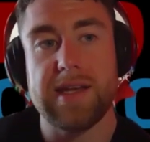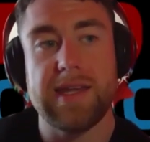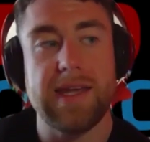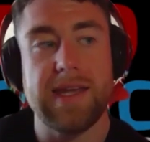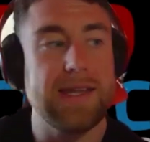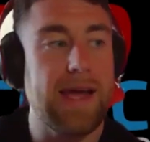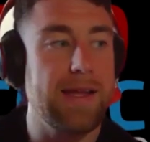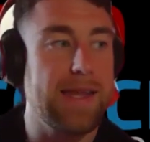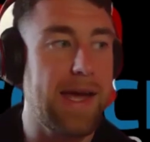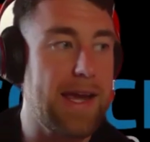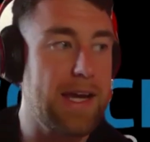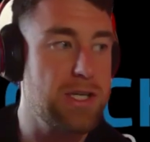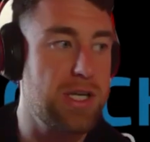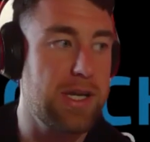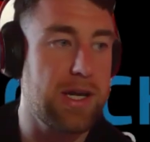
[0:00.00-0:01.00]
I think that that
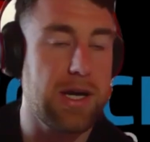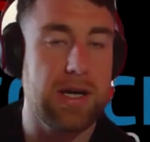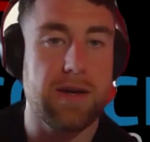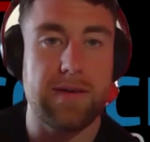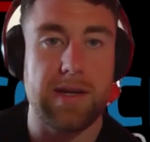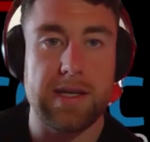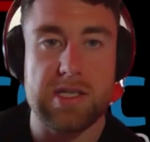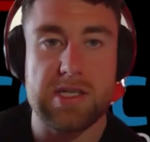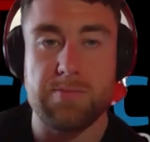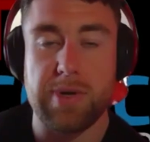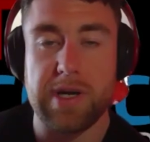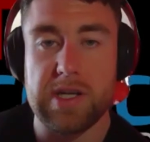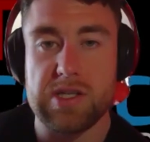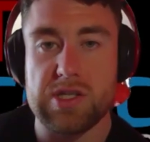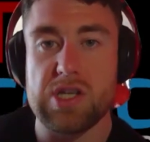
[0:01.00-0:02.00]
actually kind of like
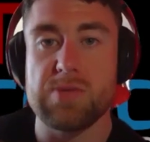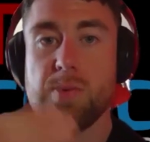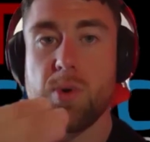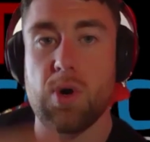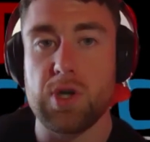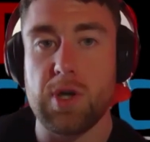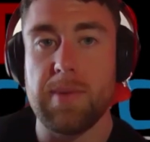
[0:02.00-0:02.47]
springs the sport